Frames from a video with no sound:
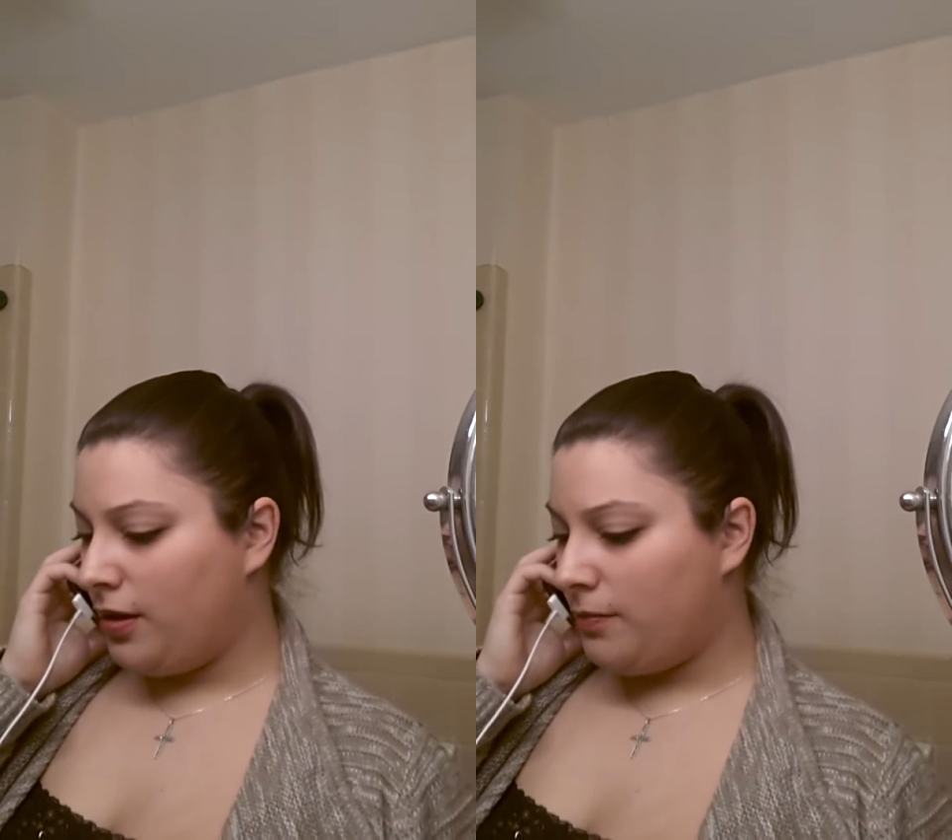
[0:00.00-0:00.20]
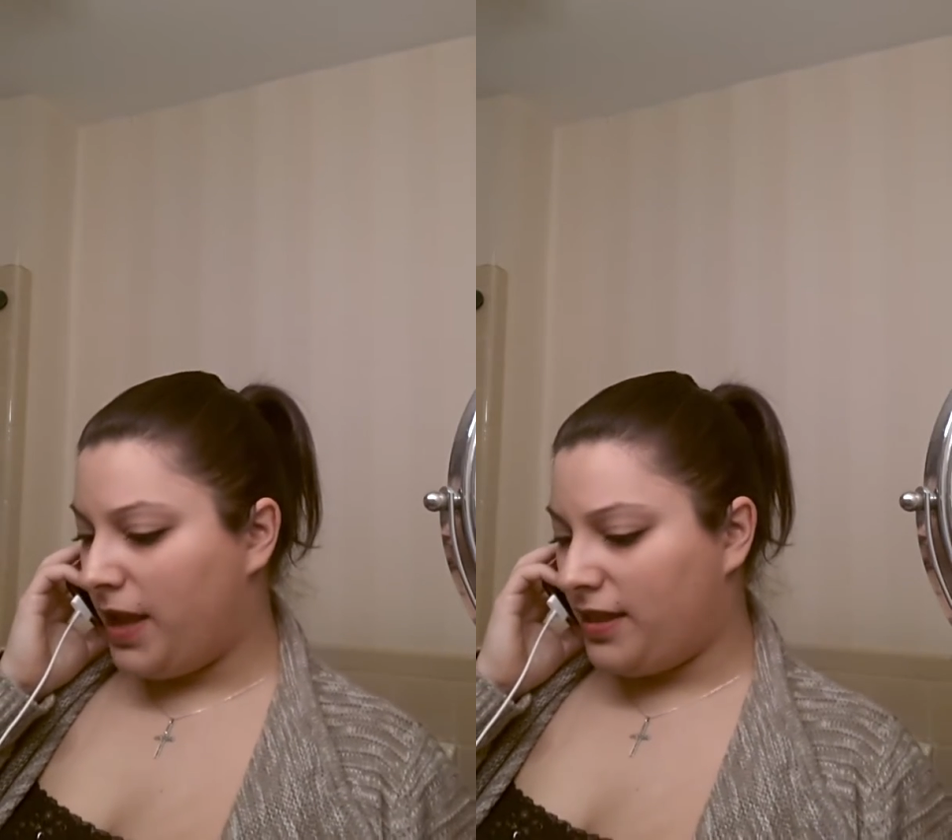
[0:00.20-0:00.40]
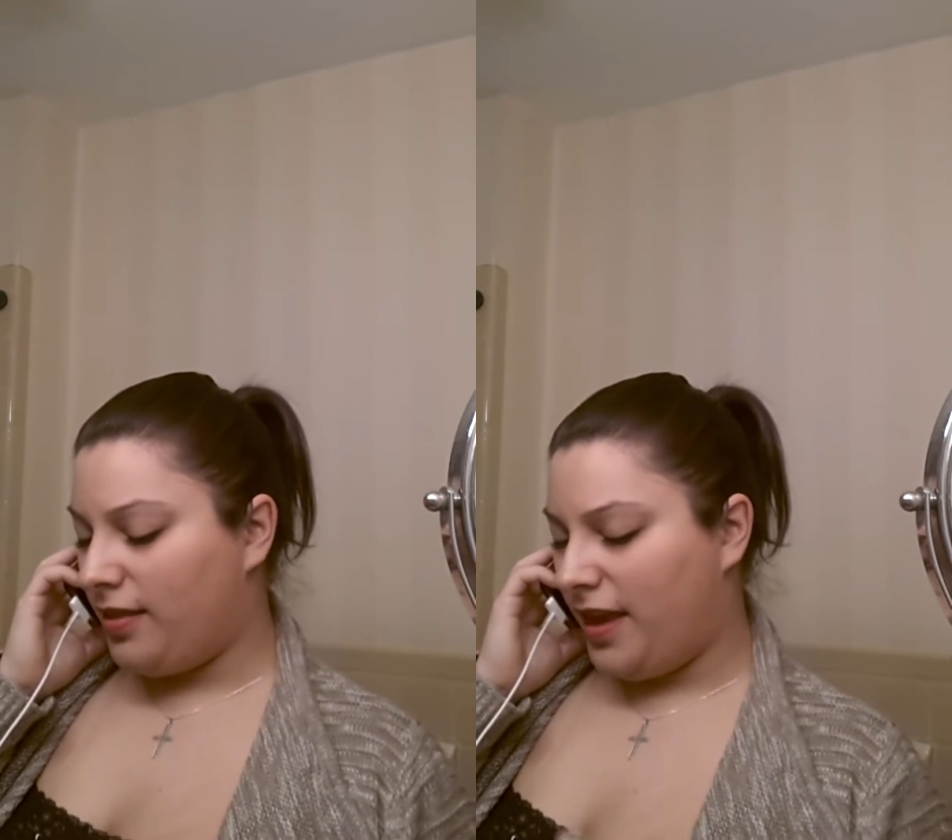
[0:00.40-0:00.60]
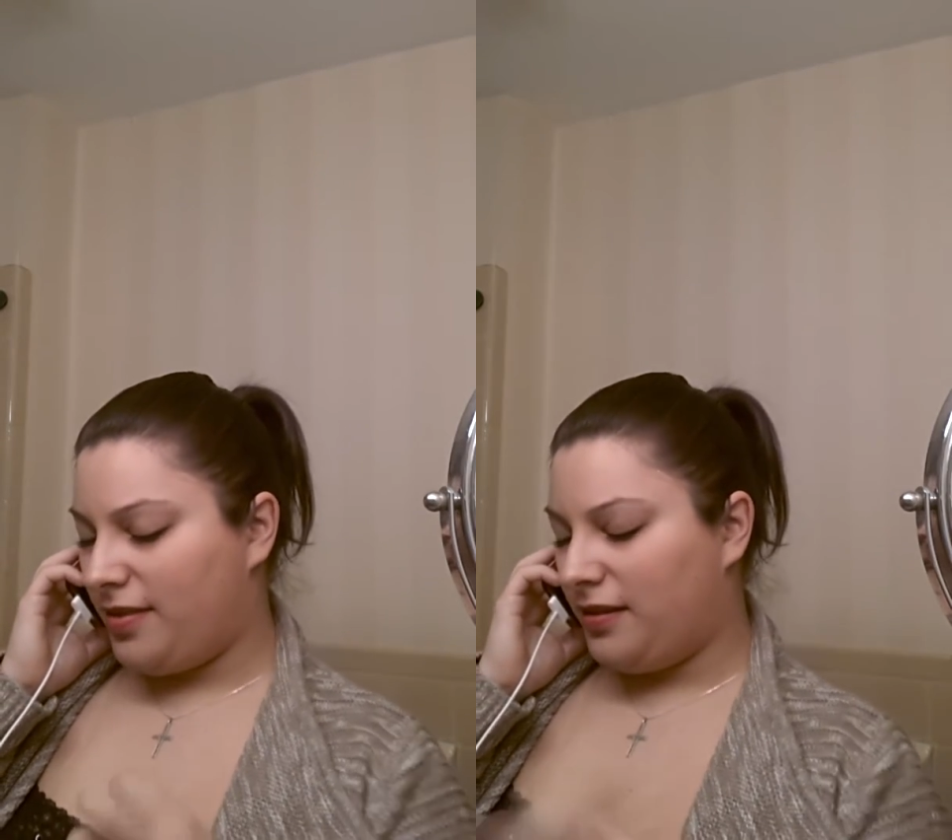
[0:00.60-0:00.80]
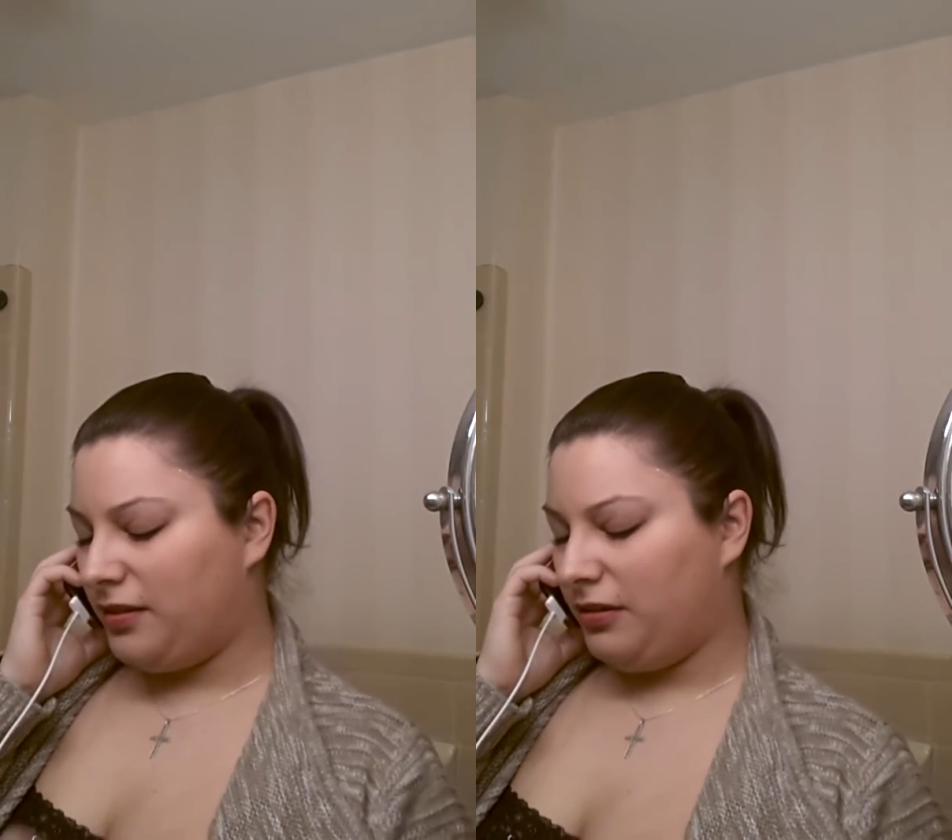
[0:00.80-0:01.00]
make the
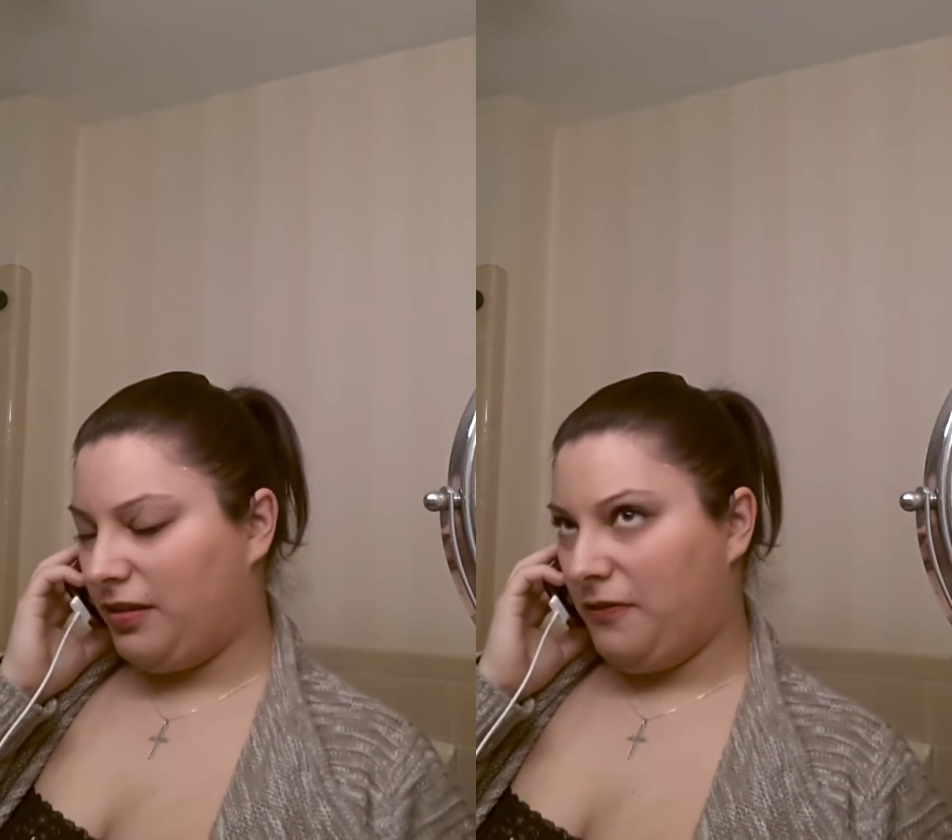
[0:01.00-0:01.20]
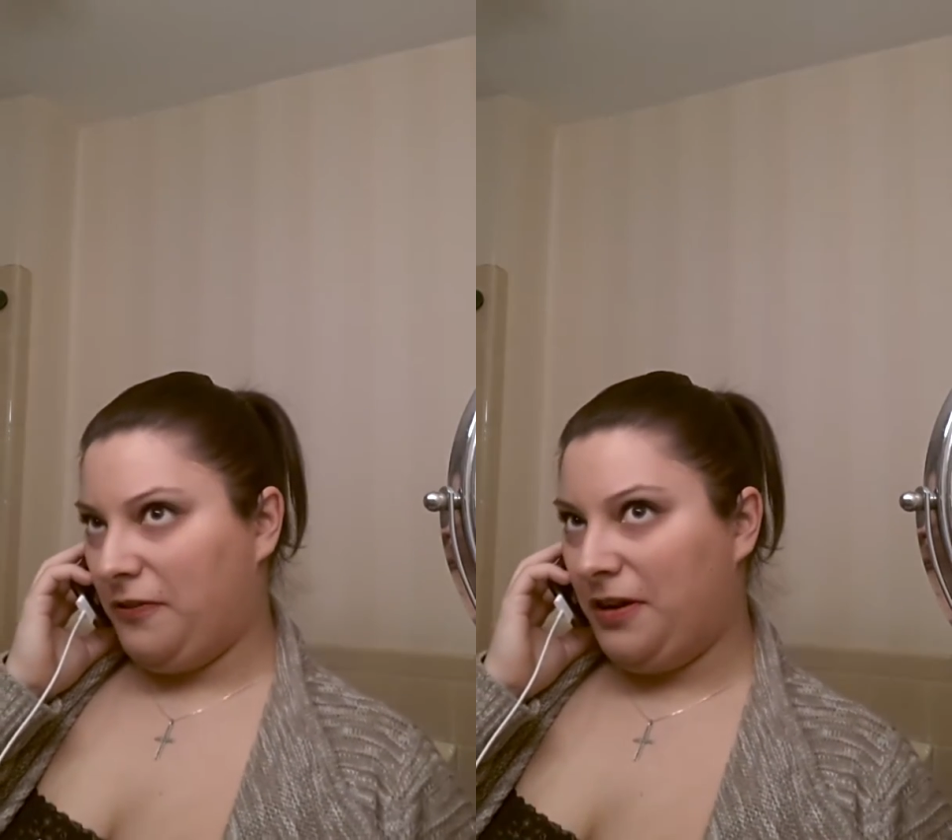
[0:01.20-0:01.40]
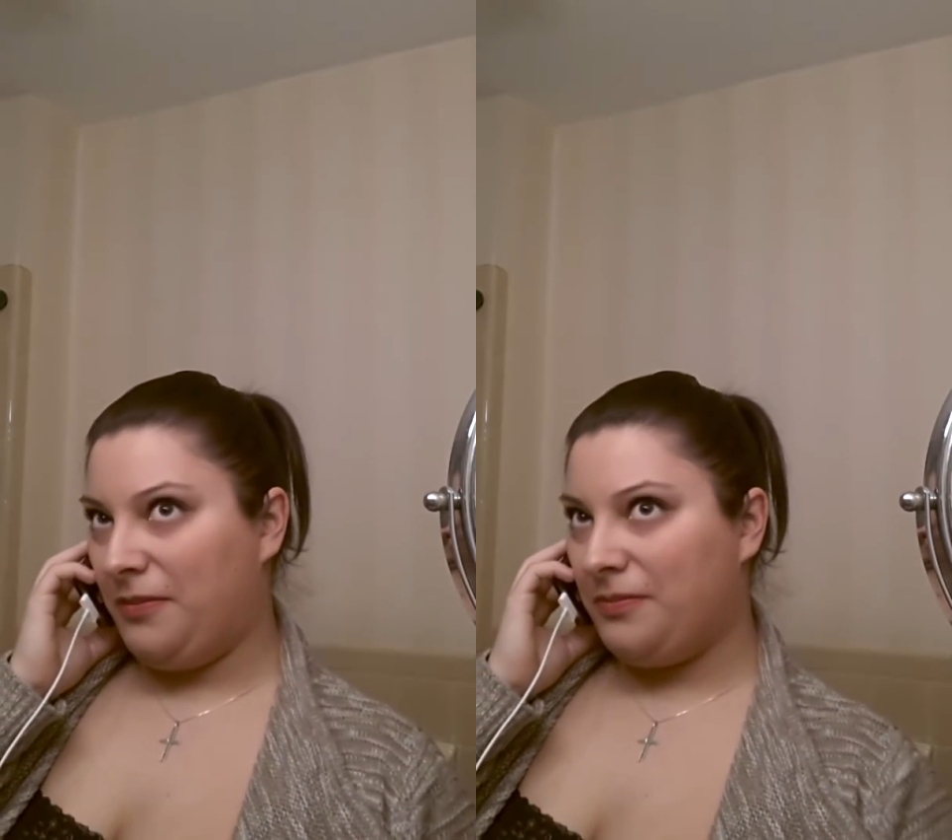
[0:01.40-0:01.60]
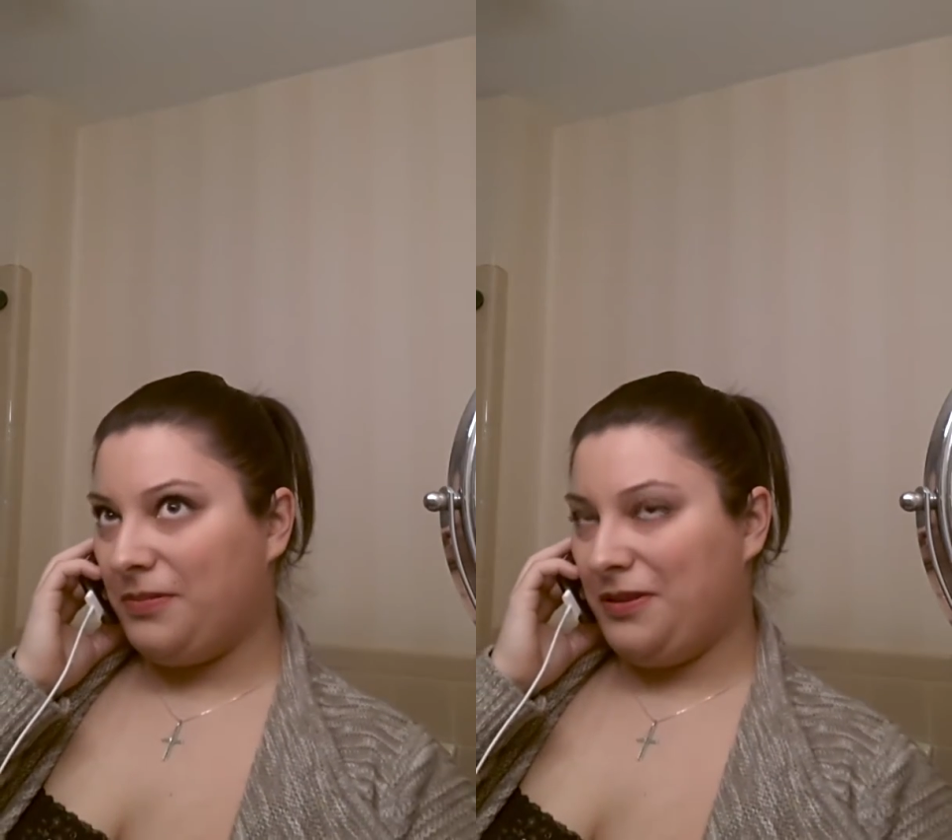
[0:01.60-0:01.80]
task a little different,